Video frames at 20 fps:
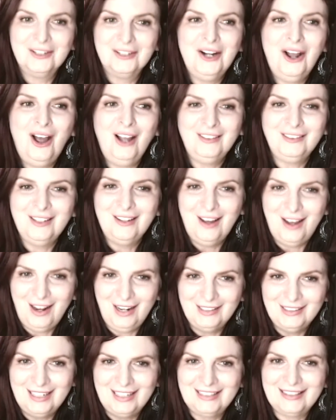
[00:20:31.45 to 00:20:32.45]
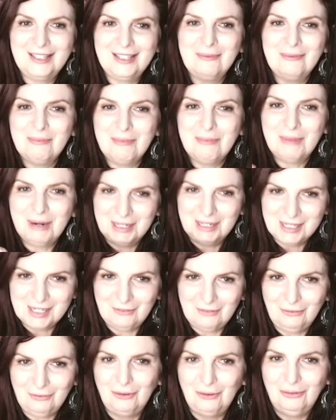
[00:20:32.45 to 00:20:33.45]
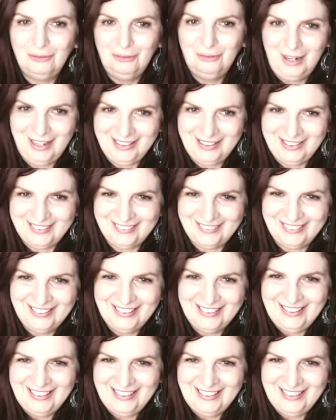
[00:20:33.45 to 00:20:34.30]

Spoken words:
not God like the merciful Father,